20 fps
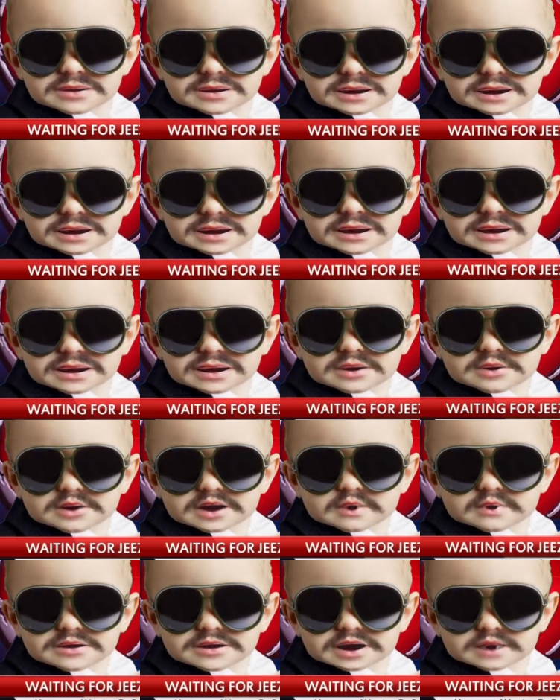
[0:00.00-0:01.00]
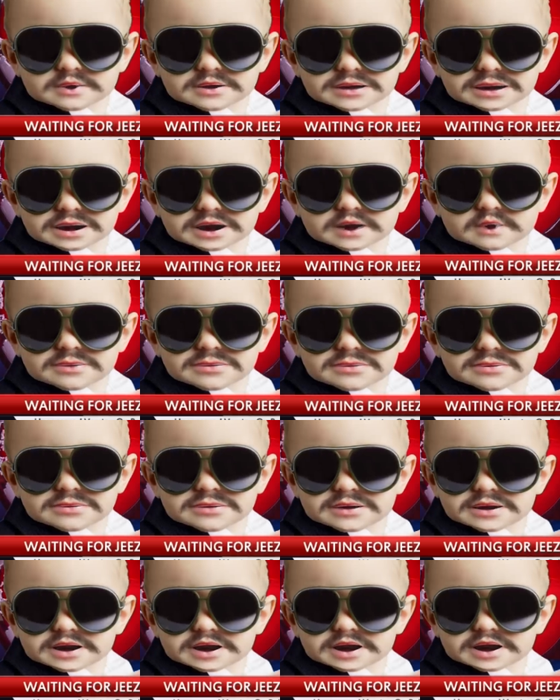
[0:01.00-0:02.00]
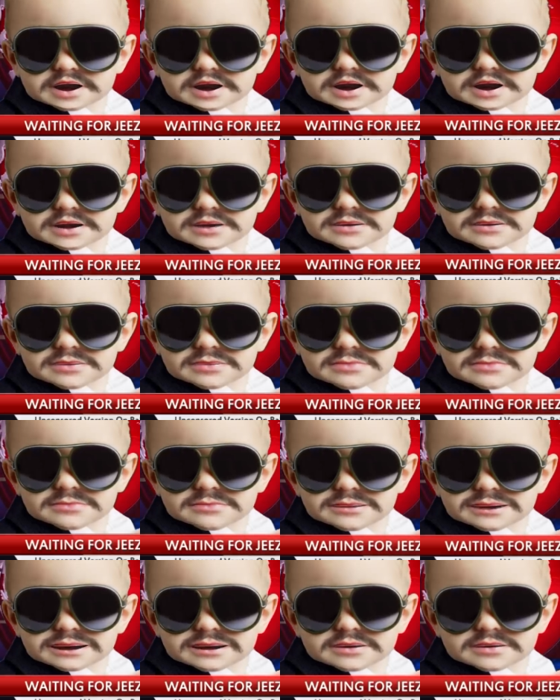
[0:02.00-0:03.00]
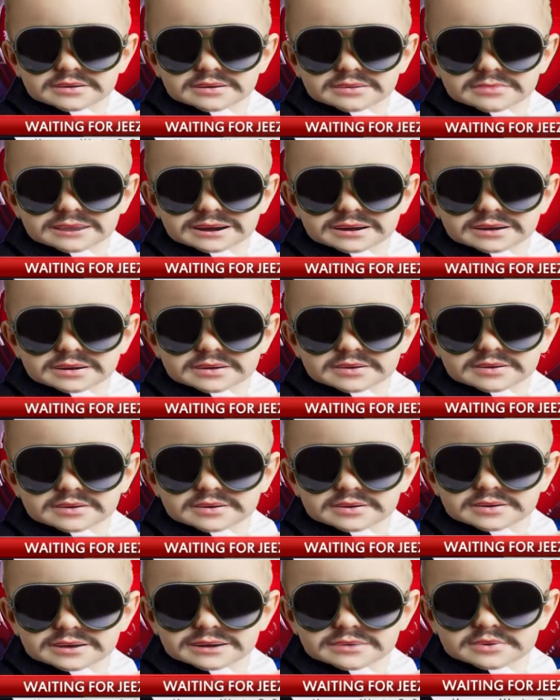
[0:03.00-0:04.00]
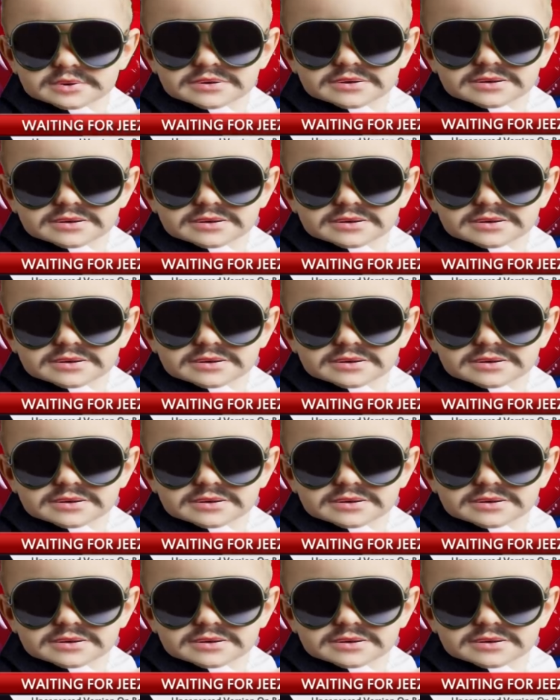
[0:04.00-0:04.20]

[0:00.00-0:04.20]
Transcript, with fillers: who is on the real, um, I've I, have i have got to